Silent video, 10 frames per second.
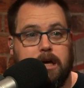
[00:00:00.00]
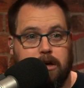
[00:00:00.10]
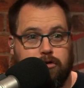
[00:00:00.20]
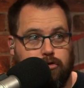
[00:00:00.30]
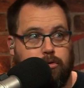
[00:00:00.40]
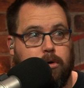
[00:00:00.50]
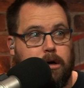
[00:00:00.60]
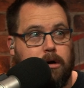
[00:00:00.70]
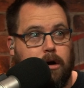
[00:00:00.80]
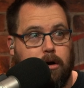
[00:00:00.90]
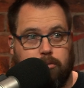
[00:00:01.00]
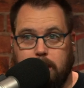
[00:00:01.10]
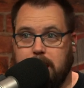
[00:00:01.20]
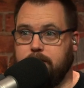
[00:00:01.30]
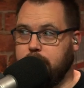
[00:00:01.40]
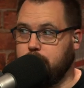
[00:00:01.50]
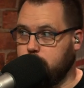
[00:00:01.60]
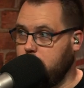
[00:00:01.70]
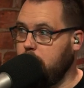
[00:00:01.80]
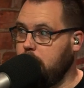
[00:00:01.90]
into a relevant
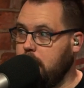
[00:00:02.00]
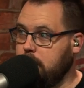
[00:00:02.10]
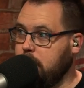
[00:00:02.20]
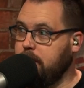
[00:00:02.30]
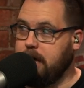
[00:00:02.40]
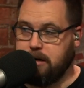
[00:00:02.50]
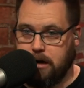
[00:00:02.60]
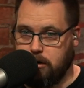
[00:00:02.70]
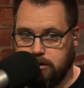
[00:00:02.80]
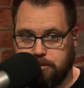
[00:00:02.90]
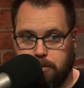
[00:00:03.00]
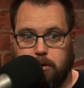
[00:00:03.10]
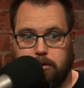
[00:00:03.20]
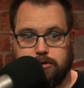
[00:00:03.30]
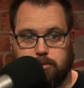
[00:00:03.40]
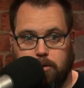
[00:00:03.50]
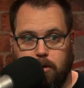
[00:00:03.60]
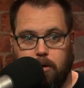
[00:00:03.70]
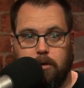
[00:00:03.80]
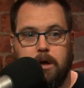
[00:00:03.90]
role, a la that Darren Sproles
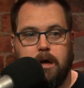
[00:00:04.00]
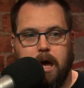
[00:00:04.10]
role